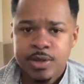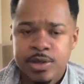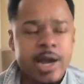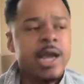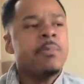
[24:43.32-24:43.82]

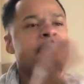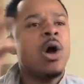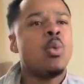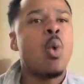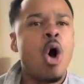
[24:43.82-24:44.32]
You're here to be
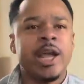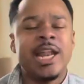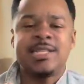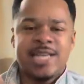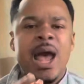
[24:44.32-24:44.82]
a walking
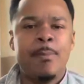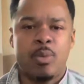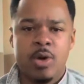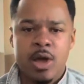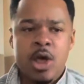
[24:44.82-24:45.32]

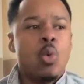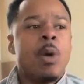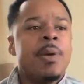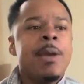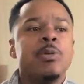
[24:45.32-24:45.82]
example.
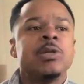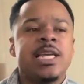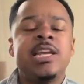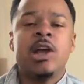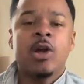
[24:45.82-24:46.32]
When people
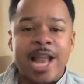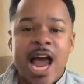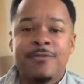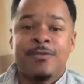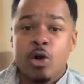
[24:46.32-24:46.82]
see your
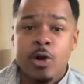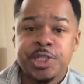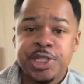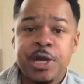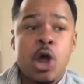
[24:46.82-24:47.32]
life
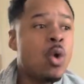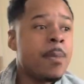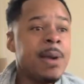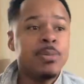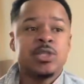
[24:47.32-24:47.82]
flourishing, when
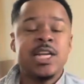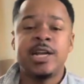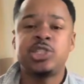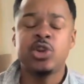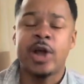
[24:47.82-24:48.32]
people see
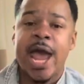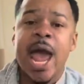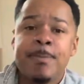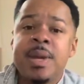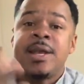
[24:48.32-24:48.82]
that you're
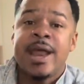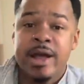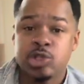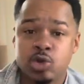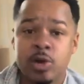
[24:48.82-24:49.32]
happy
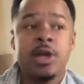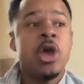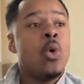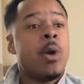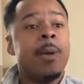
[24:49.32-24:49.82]
naturally,
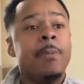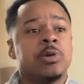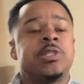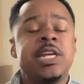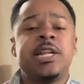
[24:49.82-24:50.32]
when people
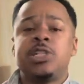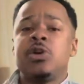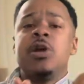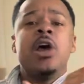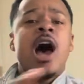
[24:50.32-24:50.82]
see that
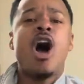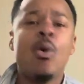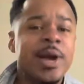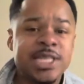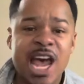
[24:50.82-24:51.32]
you're
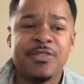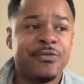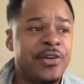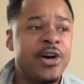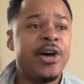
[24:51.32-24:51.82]
always having
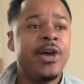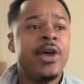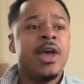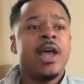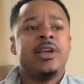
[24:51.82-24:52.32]
fun
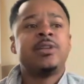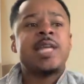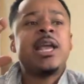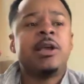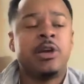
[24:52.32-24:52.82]
and you're
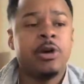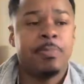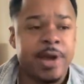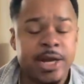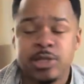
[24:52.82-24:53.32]
taking good
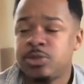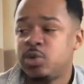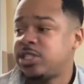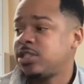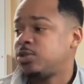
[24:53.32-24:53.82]
pictures
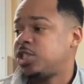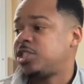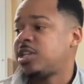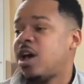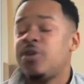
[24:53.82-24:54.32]
with, with
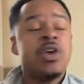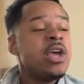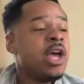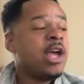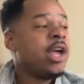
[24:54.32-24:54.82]
yourself and,